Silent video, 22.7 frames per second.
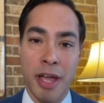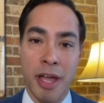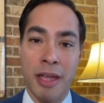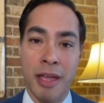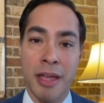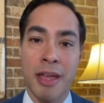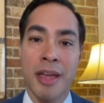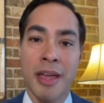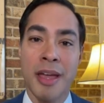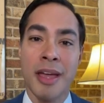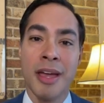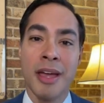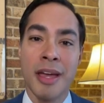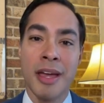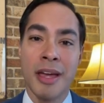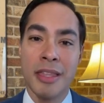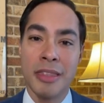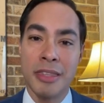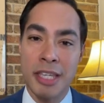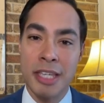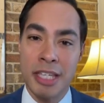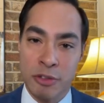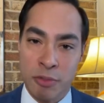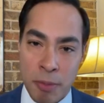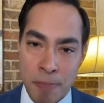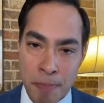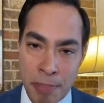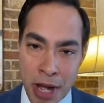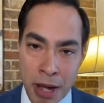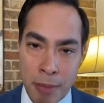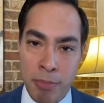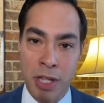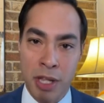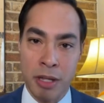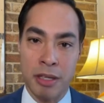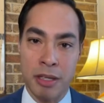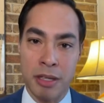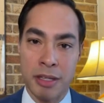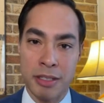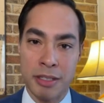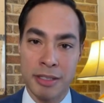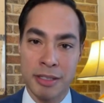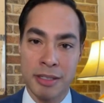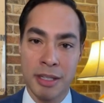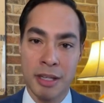way. These
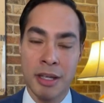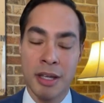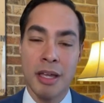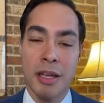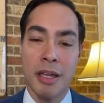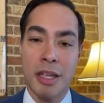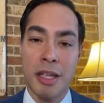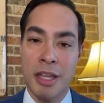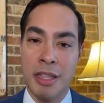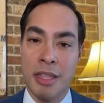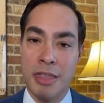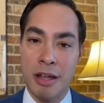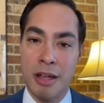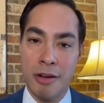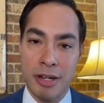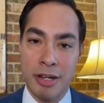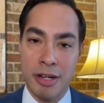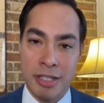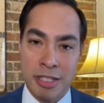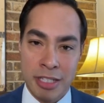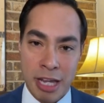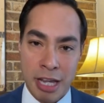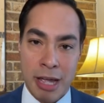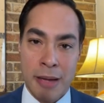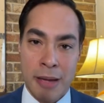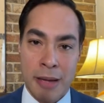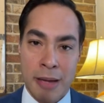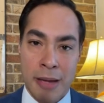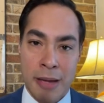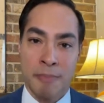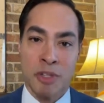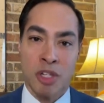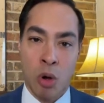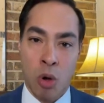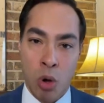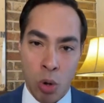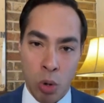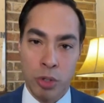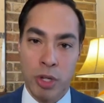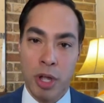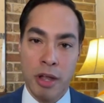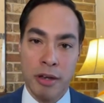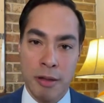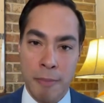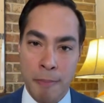Republicans, in their attempt to
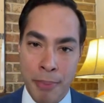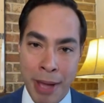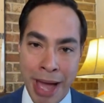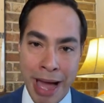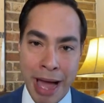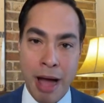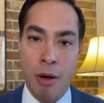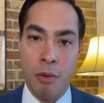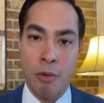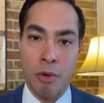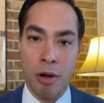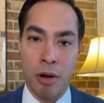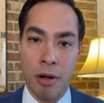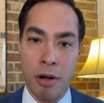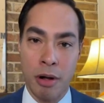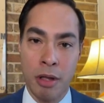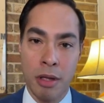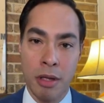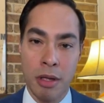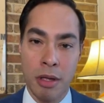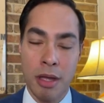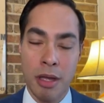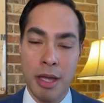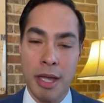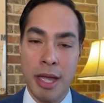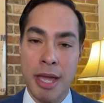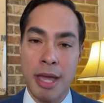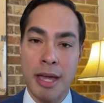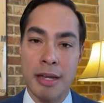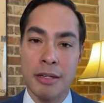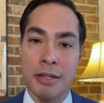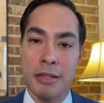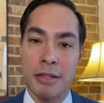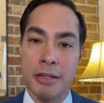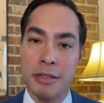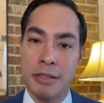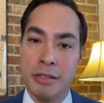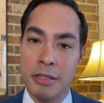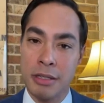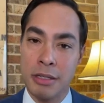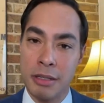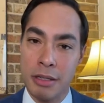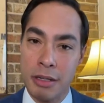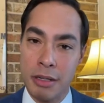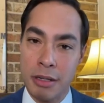hold on to power and
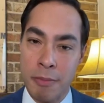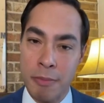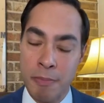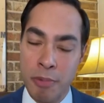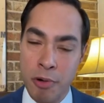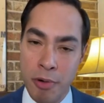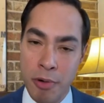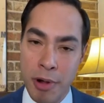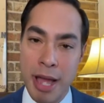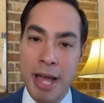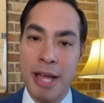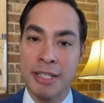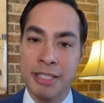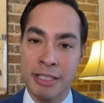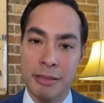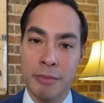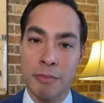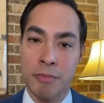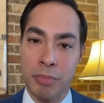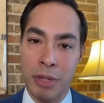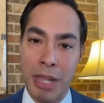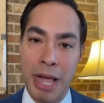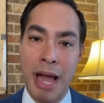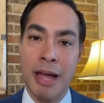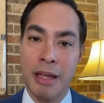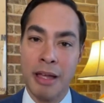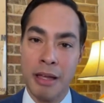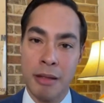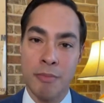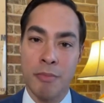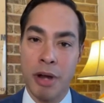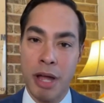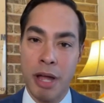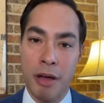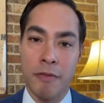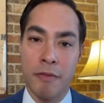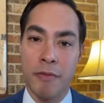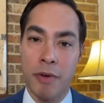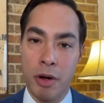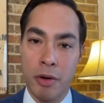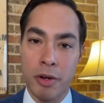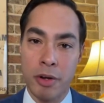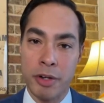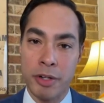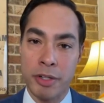to oppress black and brown
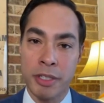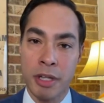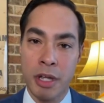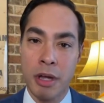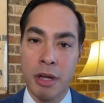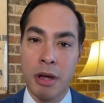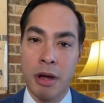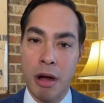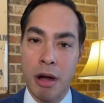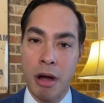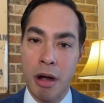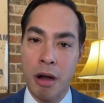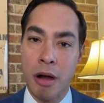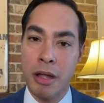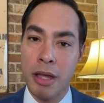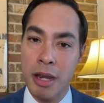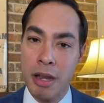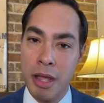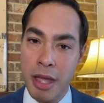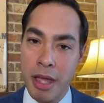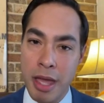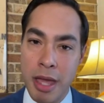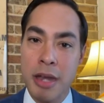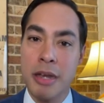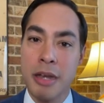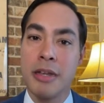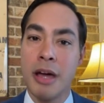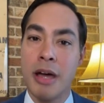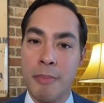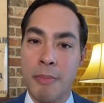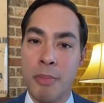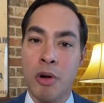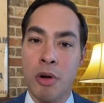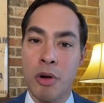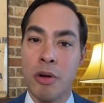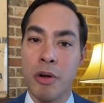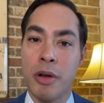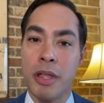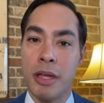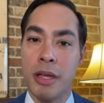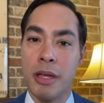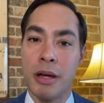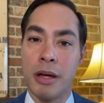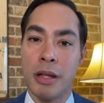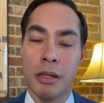voters, are going to end up
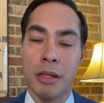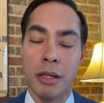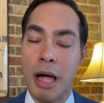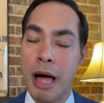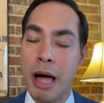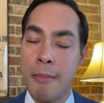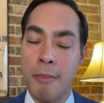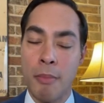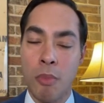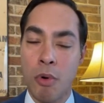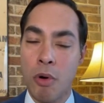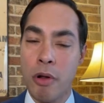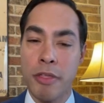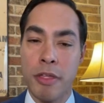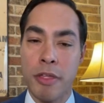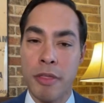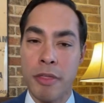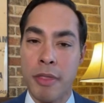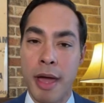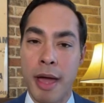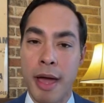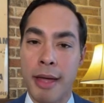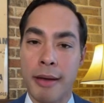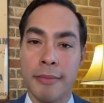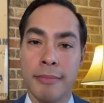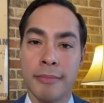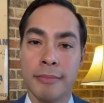hurting a lot more than that.